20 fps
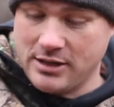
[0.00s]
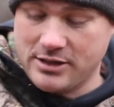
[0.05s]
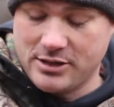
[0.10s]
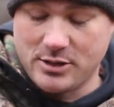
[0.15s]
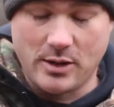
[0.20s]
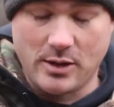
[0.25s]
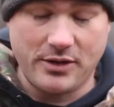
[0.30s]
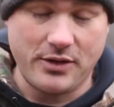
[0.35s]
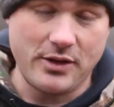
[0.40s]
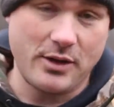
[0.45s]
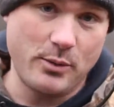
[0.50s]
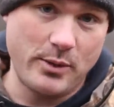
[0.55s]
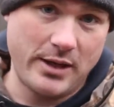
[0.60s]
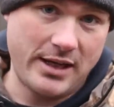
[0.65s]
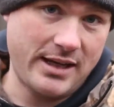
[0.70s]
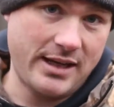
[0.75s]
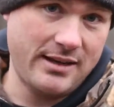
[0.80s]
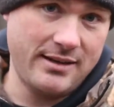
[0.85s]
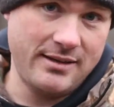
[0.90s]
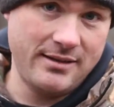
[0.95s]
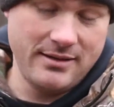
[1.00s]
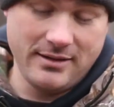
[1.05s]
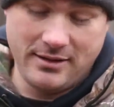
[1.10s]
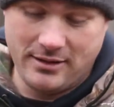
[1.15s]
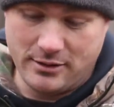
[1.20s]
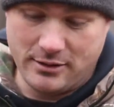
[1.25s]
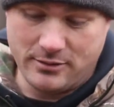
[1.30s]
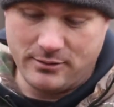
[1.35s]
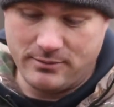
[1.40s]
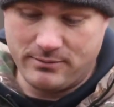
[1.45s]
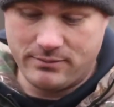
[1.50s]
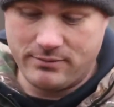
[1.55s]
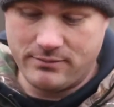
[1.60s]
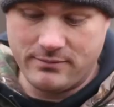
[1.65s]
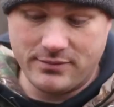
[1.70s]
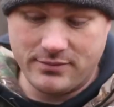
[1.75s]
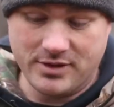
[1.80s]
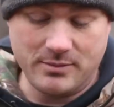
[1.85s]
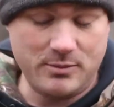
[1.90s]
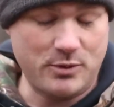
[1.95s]
So I thought we had,
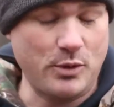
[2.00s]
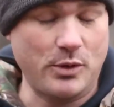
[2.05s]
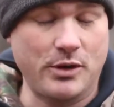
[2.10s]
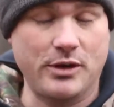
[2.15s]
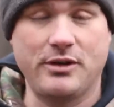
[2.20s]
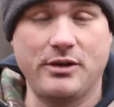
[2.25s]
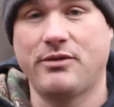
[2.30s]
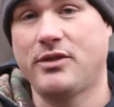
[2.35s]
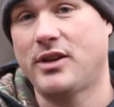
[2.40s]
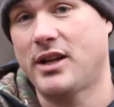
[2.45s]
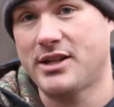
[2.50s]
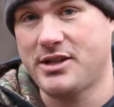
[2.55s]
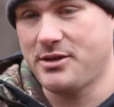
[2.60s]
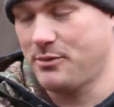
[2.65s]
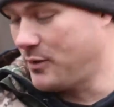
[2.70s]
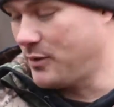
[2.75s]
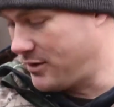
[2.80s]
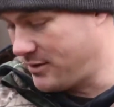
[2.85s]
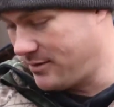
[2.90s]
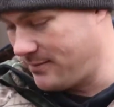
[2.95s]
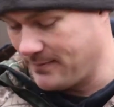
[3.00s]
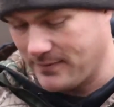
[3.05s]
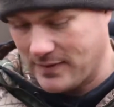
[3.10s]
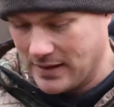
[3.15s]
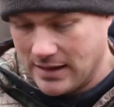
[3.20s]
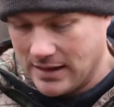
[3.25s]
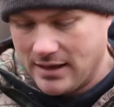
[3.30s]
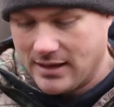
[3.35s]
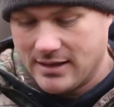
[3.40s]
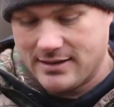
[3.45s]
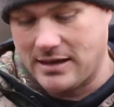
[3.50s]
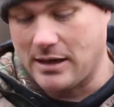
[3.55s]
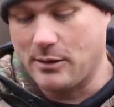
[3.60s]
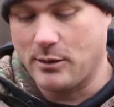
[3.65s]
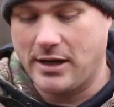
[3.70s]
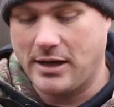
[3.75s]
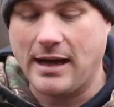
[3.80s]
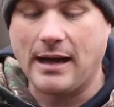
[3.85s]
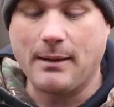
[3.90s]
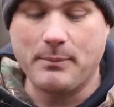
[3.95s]
some sort of deflection. Well, it's not
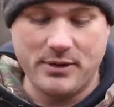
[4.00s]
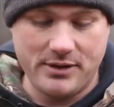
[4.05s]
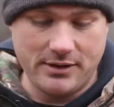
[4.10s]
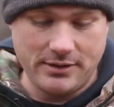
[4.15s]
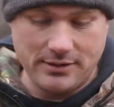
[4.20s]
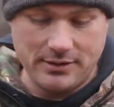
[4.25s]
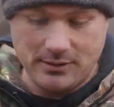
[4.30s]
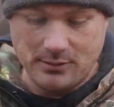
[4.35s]
what happened.